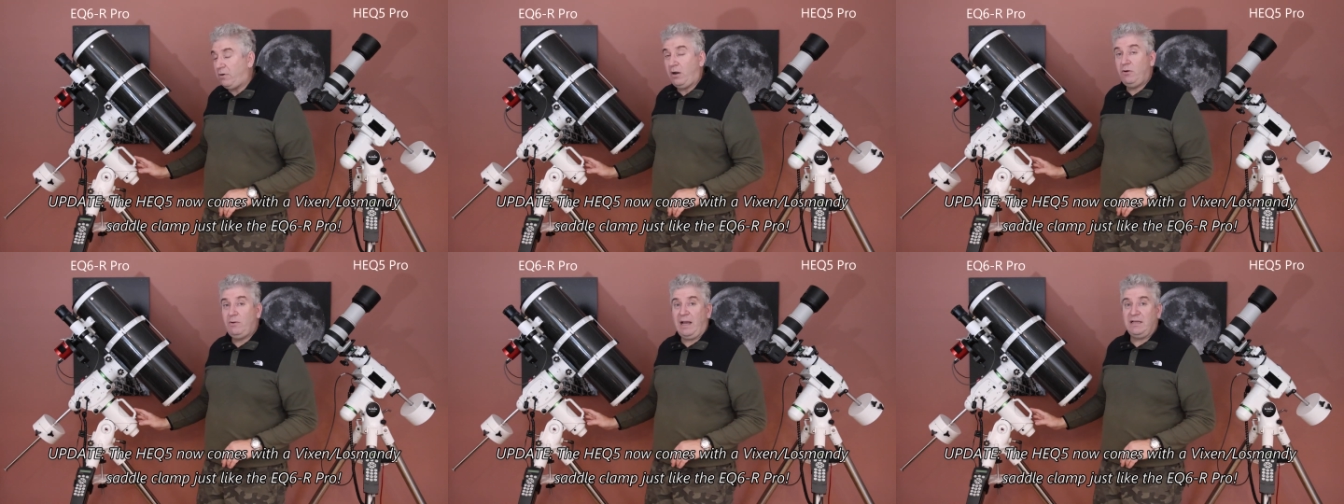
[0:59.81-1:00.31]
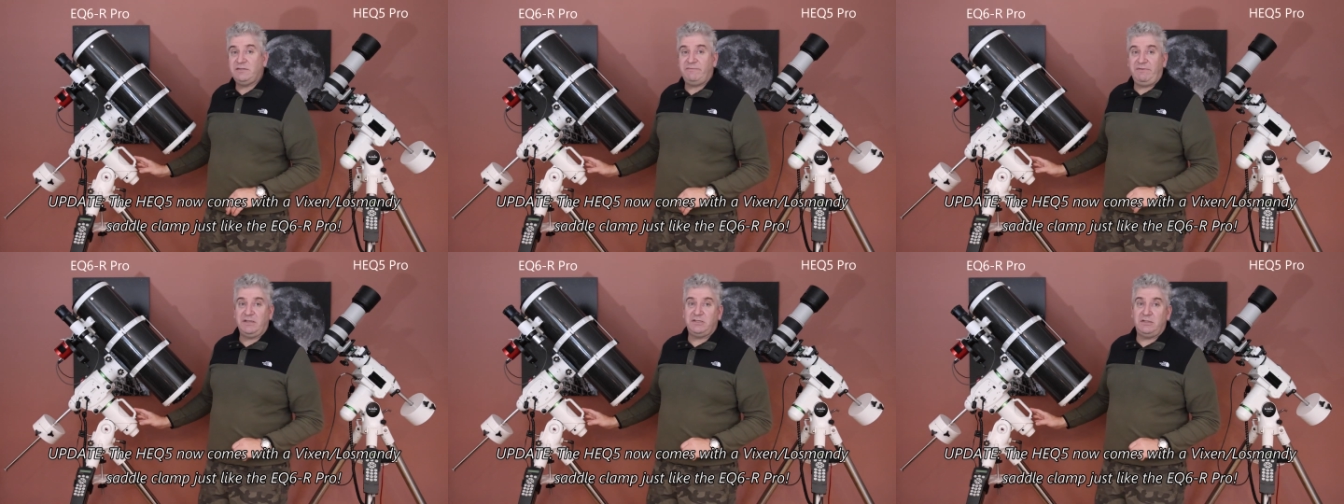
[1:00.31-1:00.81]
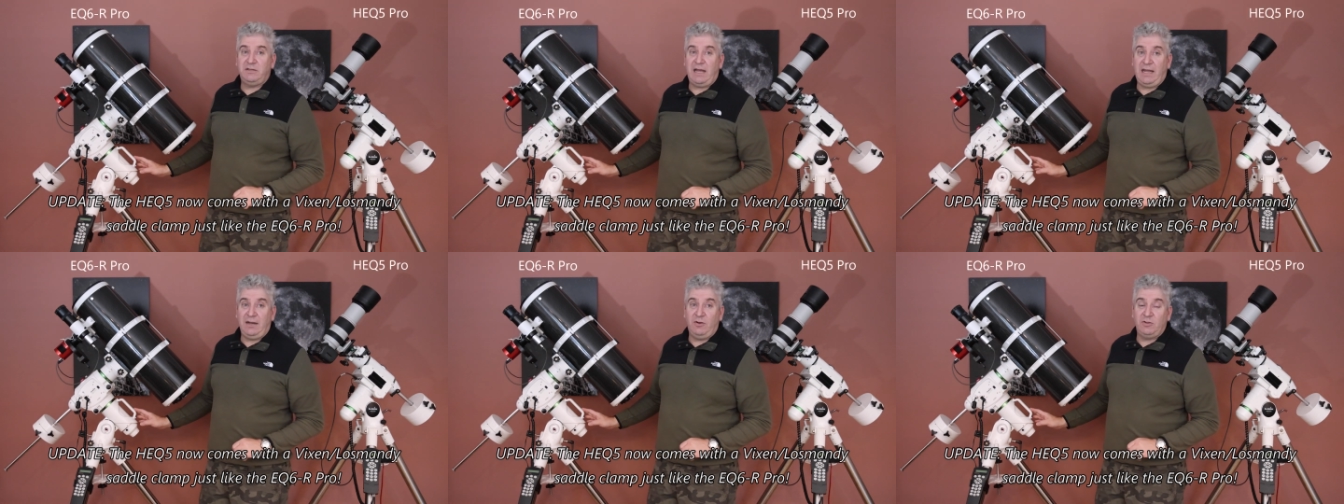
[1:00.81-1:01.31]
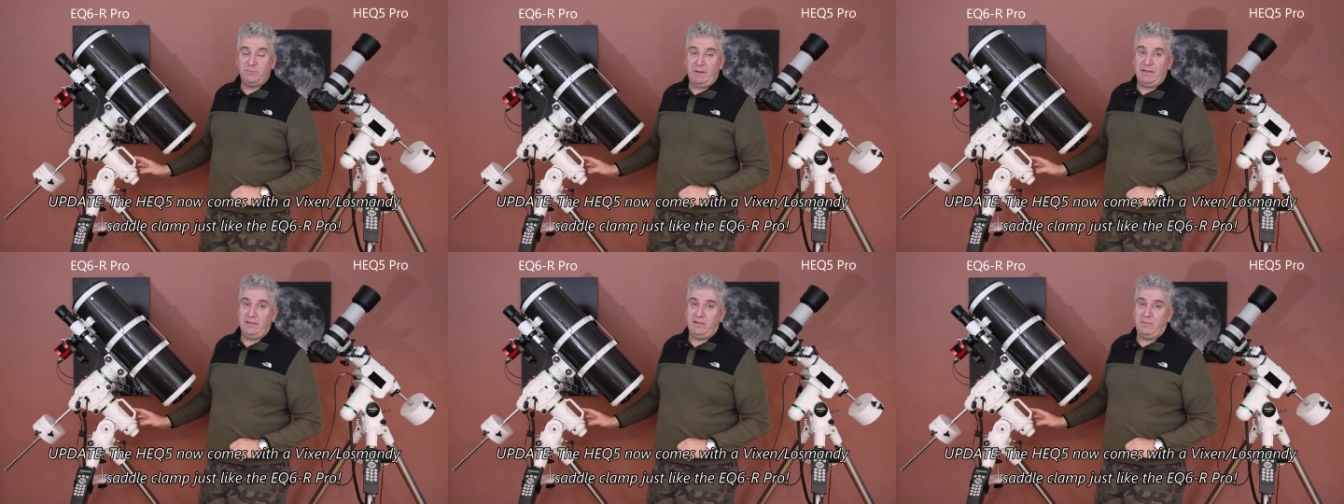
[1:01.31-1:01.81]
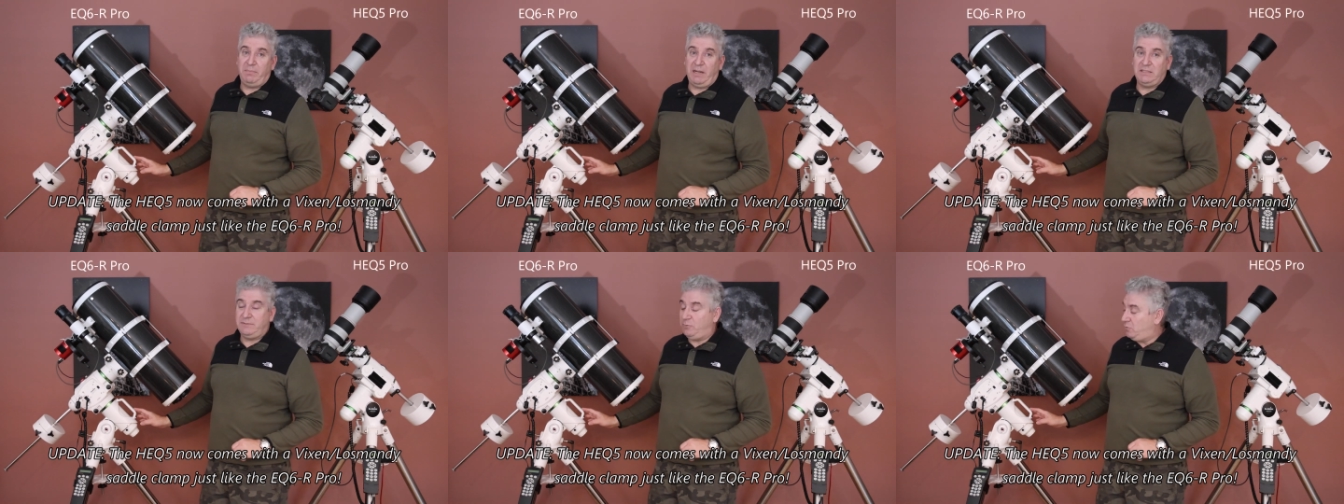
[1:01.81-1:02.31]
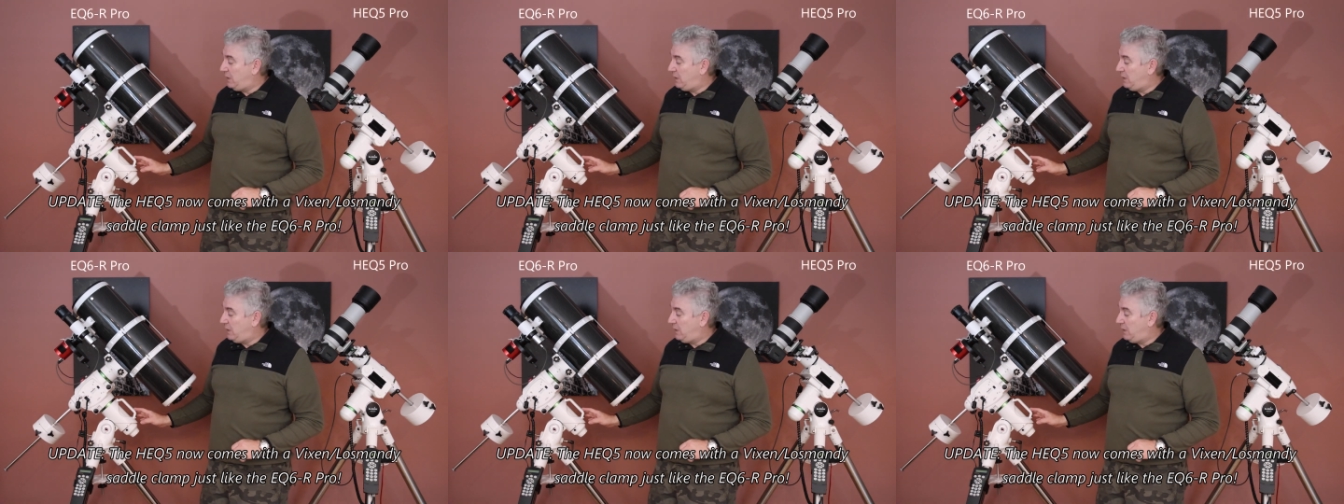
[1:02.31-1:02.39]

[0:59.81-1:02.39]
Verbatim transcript: Pro has a Vixen and Losmandy compatible